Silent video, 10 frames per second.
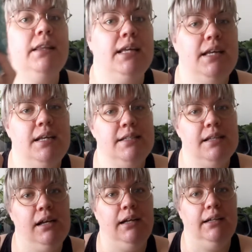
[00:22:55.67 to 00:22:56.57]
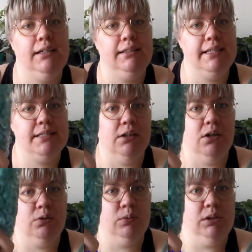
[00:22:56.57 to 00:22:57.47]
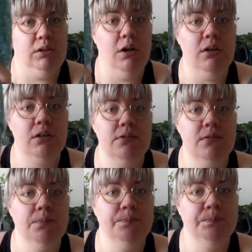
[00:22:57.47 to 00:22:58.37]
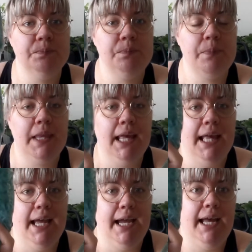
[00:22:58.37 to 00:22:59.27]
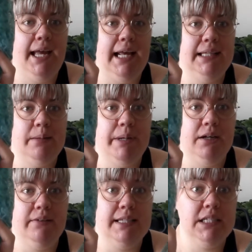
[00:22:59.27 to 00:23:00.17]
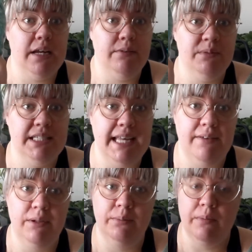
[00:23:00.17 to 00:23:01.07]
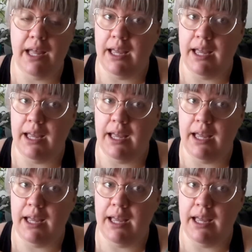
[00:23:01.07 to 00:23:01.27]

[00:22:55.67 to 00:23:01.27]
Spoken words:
These are Leicester long wool locks, and they're part of the Shave 'em to Save 'em,